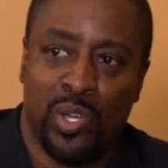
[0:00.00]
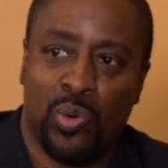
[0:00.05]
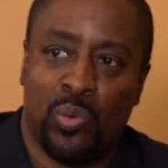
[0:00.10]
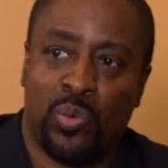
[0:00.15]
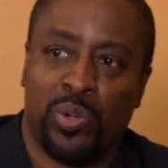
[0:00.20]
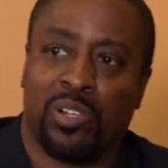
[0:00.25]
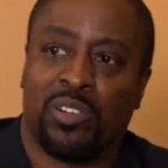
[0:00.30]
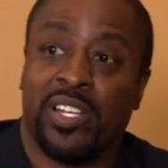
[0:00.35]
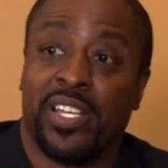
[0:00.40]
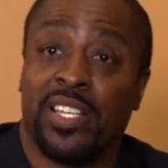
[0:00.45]

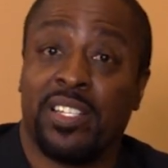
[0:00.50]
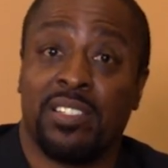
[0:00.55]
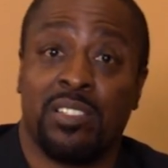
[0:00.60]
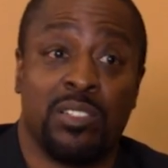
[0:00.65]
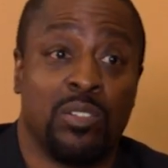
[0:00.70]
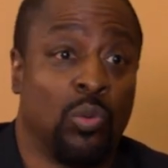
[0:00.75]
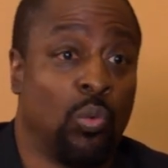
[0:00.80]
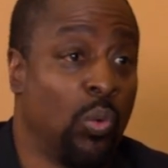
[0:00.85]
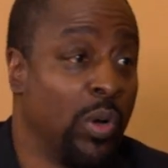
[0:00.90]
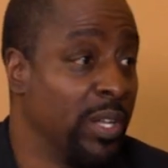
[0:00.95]
we're
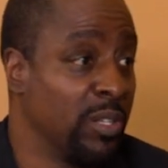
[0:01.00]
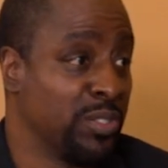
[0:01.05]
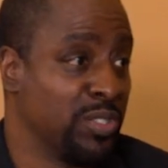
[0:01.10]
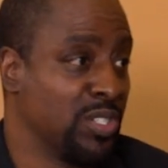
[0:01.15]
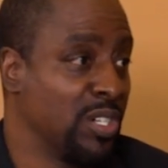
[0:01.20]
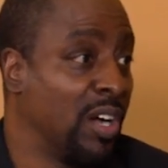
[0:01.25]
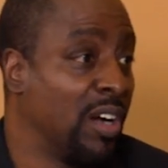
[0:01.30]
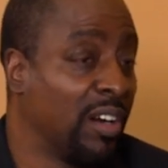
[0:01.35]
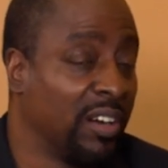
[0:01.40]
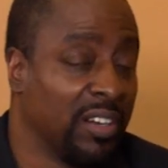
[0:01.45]
at
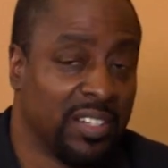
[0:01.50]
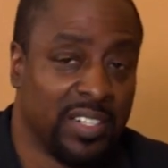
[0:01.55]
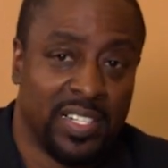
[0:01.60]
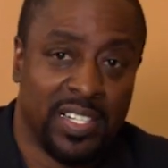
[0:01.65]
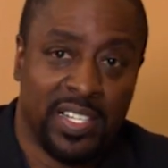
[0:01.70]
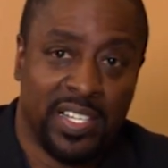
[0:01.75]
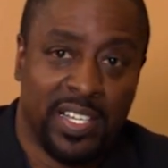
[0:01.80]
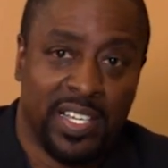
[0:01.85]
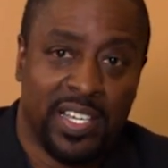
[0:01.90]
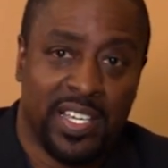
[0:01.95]
WellStar,
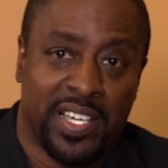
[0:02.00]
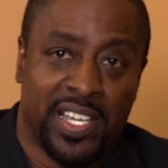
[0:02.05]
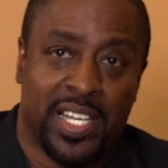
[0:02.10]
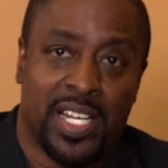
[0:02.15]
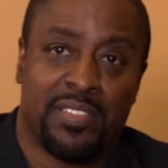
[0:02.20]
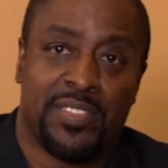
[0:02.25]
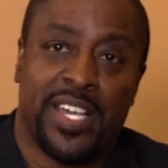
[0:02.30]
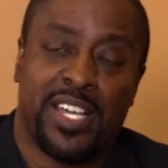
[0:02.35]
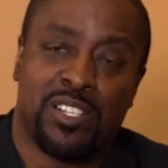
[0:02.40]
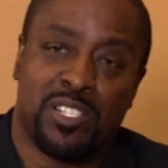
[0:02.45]
and
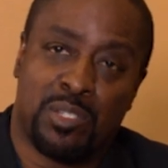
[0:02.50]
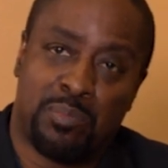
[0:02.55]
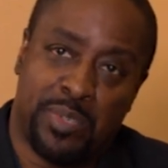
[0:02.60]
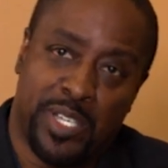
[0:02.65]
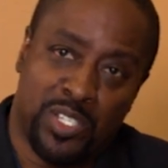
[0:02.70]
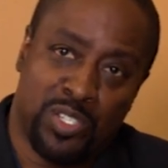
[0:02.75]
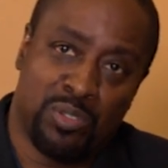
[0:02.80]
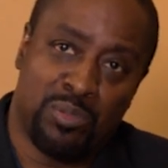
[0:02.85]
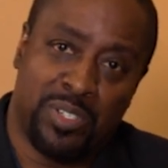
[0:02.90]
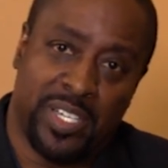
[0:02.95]
I've got a
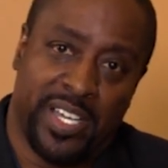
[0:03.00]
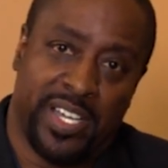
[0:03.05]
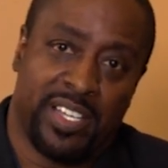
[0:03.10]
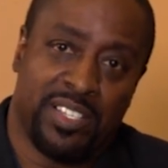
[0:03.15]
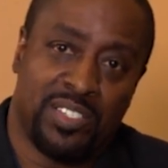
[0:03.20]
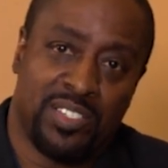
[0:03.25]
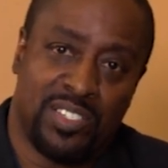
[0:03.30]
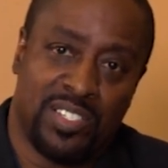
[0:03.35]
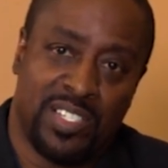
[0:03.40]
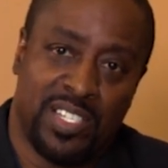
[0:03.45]
special
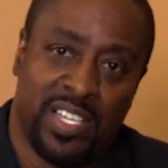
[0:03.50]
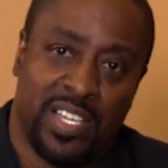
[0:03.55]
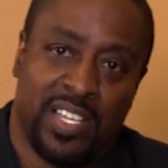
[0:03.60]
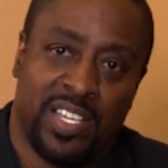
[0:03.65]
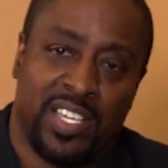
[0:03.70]
guest.